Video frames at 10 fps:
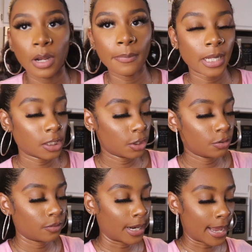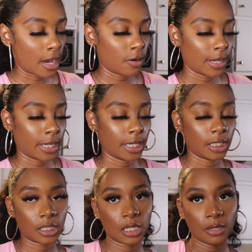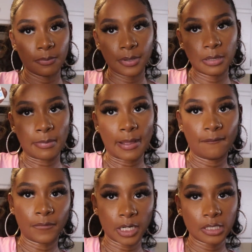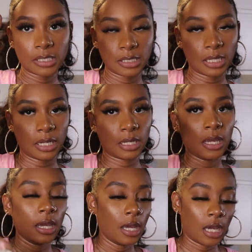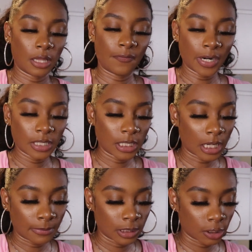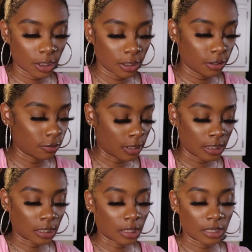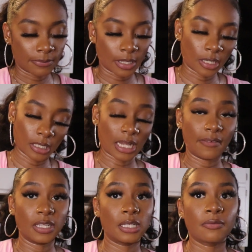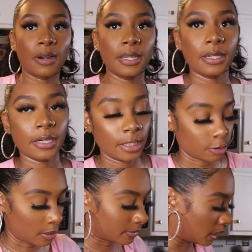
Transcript: what I'm about to do now is put my first stick. And the first stick, I'm just going to do unsalted butter because I have it sitting right here, and drop